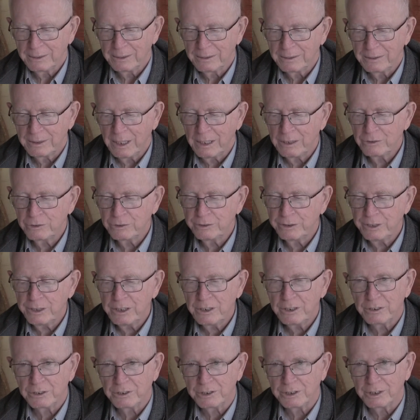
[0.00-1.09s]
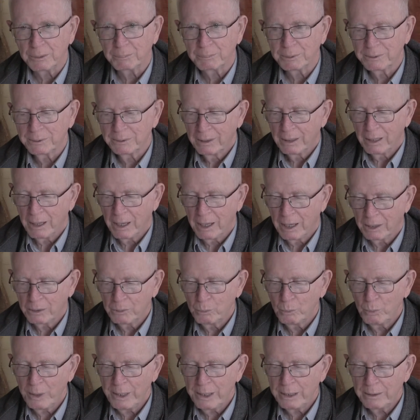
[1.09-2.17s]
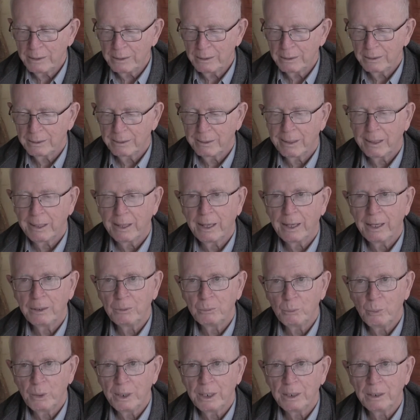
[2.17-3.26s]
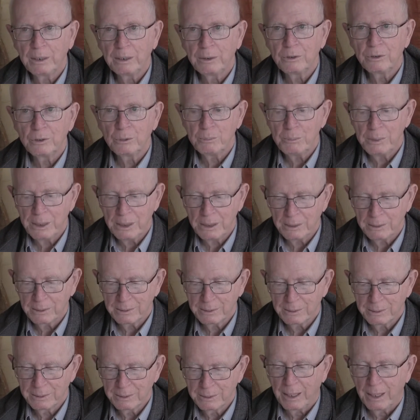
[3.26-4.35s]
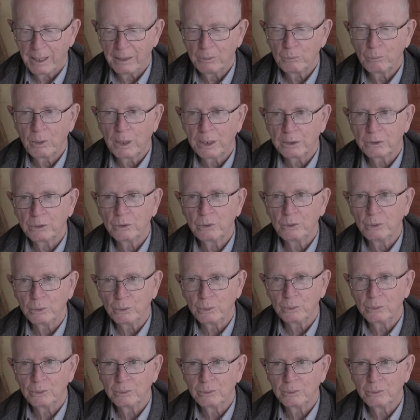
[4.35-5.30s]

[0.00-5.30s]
takes leadership on when and where to meet and what to do.